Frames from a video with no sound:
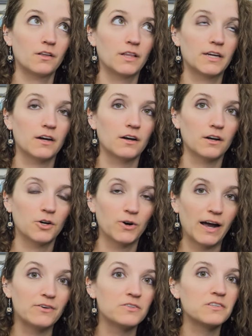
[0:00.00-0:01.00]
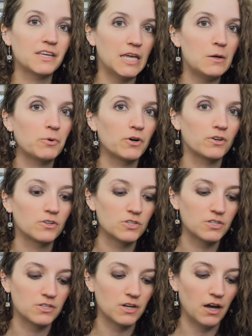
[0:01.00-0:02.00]
like a
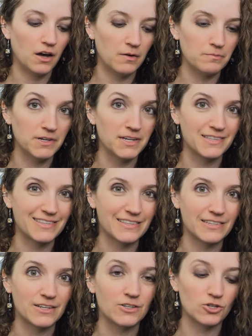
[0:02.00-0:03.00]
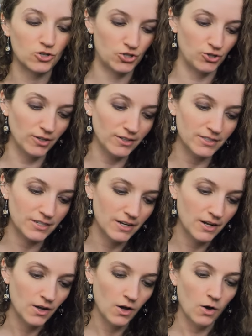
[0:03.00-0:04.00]
groundskeeper's, assistant shirt.
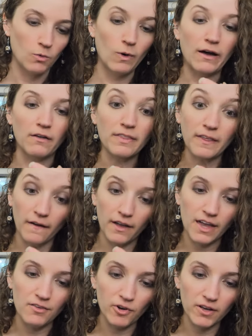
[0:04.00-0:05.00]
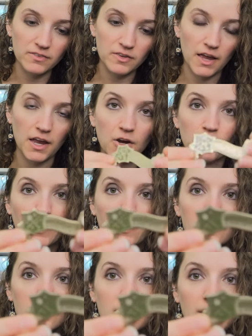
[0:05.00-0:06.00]
Well, they gave us a
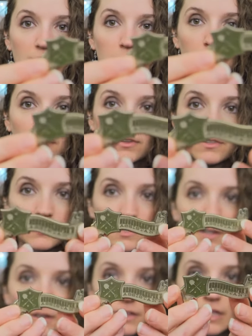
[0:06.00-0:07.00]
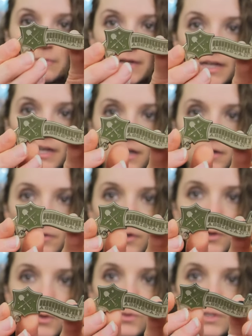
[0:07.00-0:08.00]
groundskeeper's, here, let me
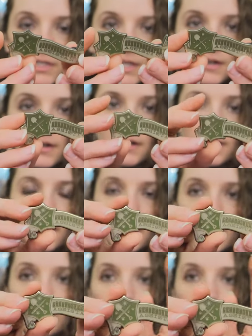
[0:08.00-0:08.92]
hold it here and give